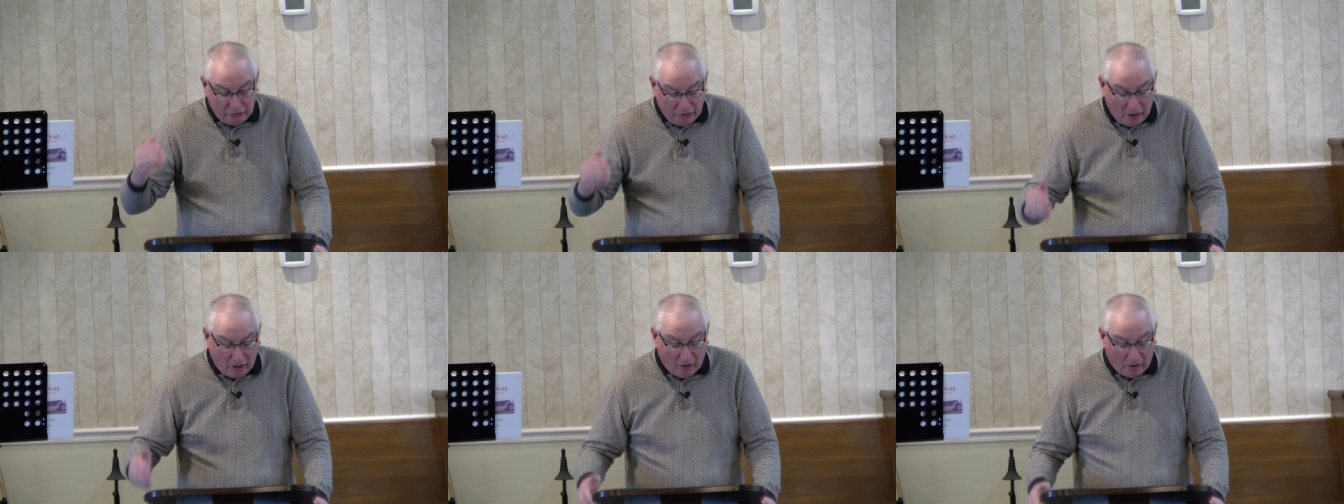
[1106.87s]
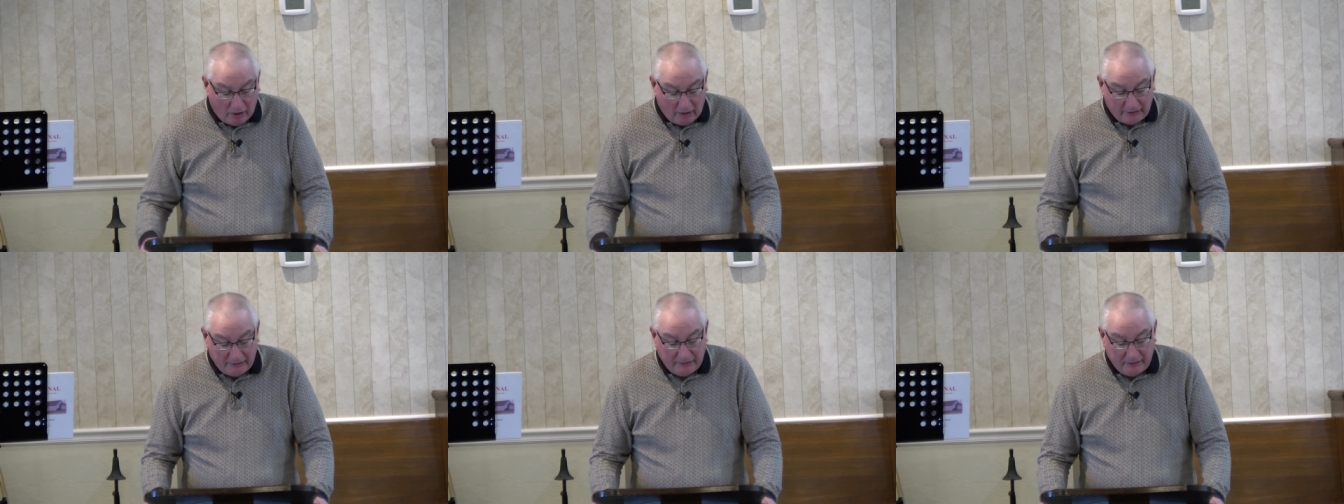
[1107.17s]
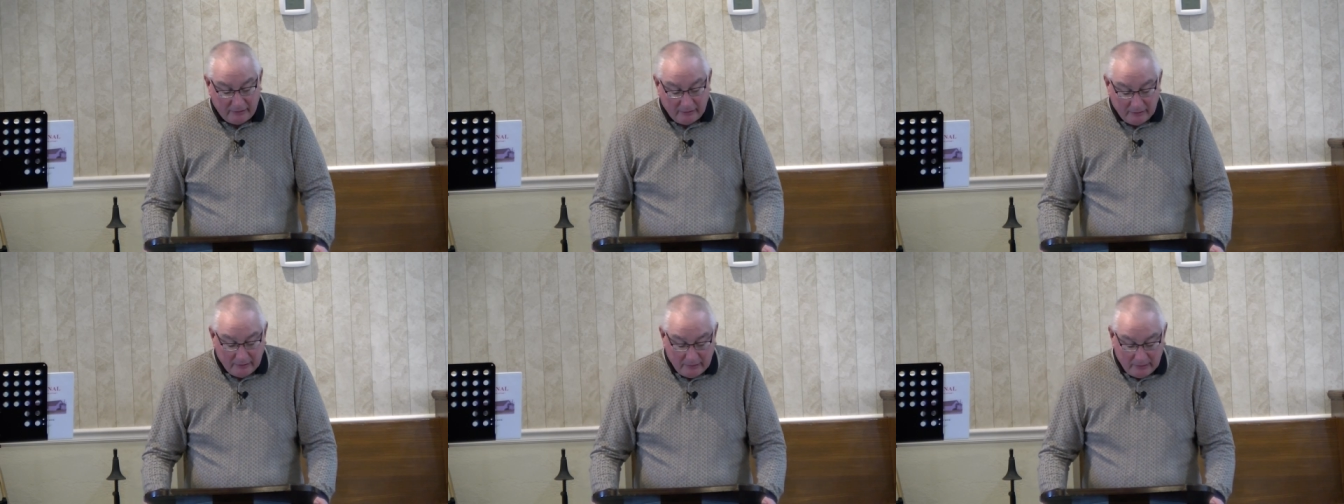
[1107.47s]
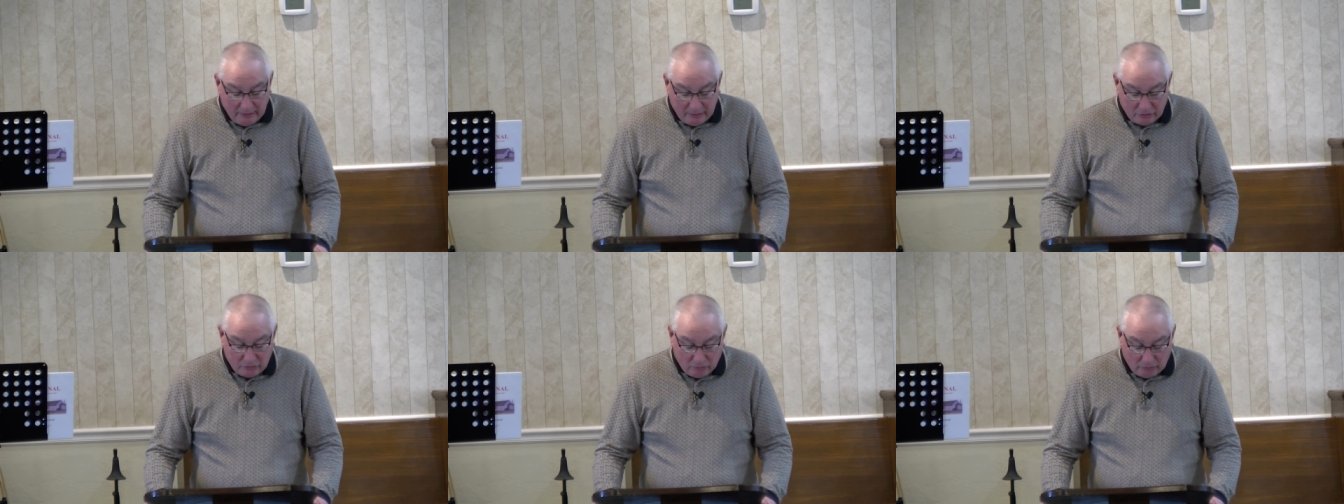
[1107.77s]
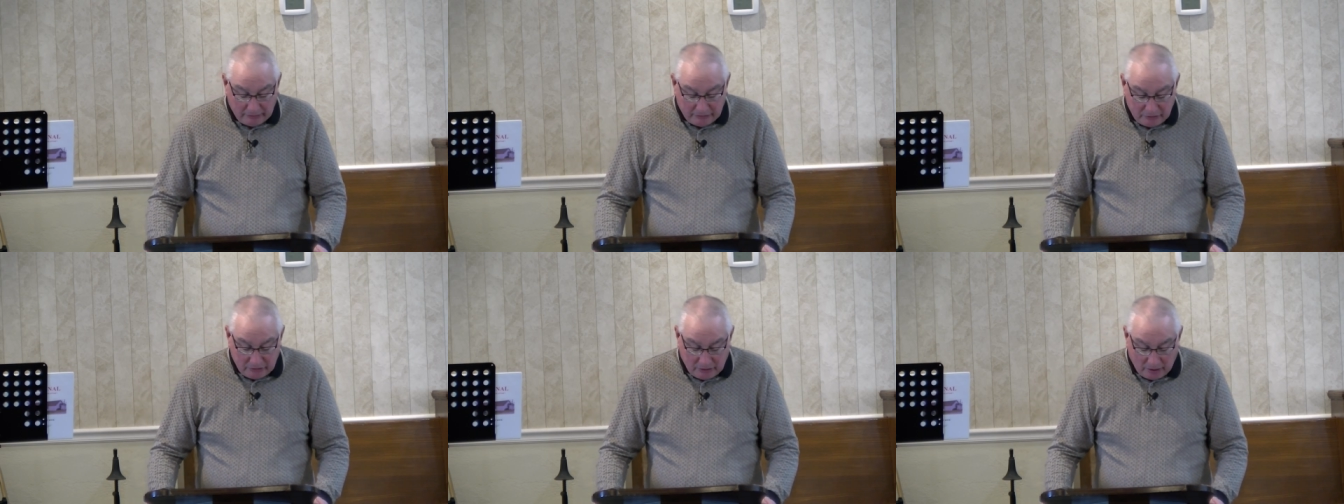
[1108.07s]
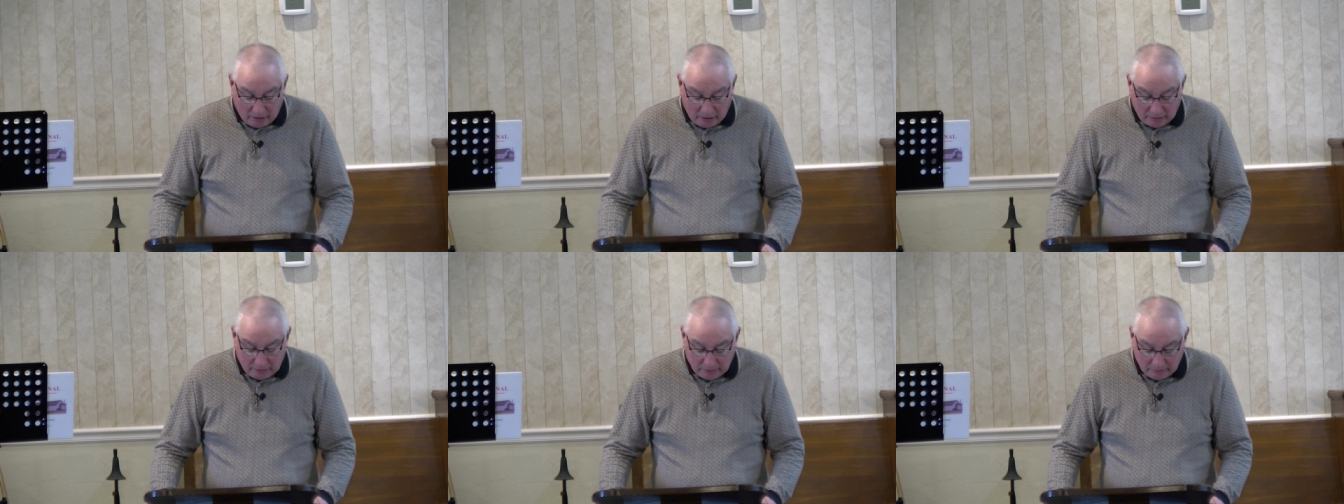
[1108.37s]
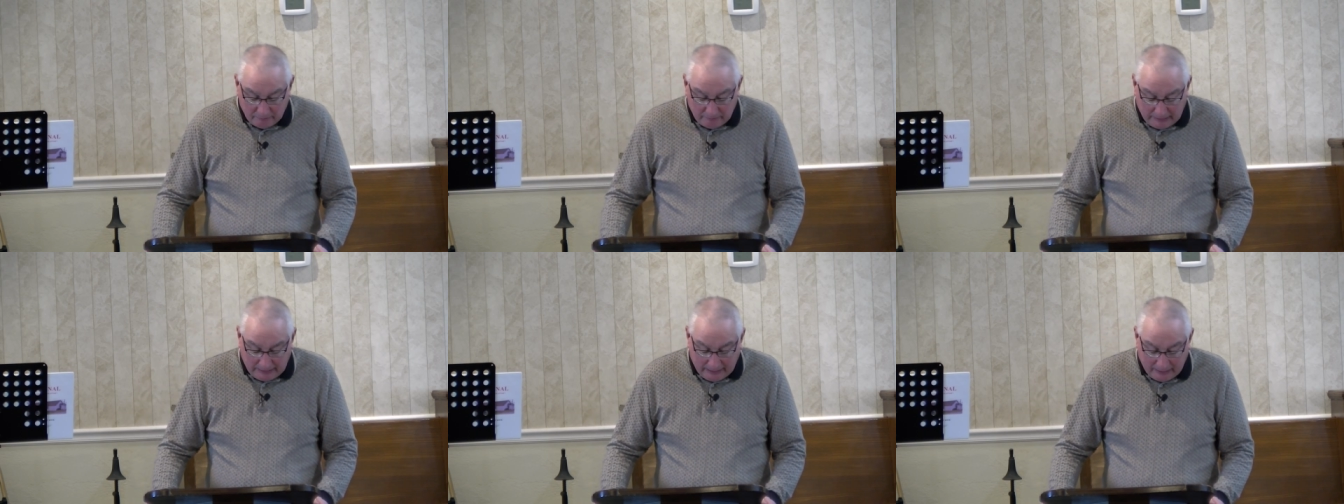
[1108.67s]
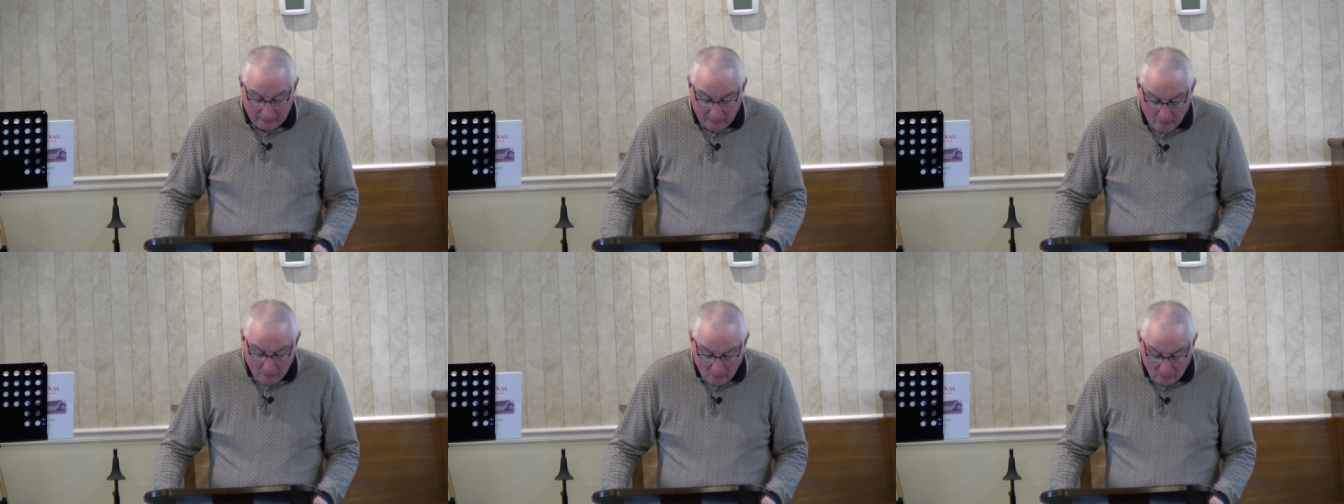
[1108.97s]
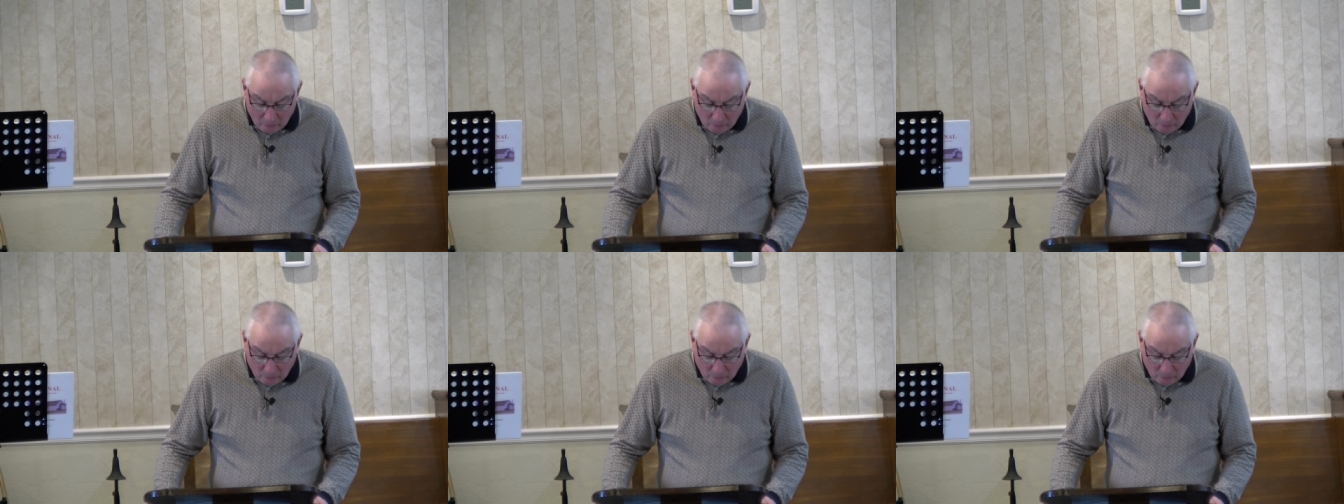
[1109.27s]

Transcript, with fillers: God, is what it's talking about.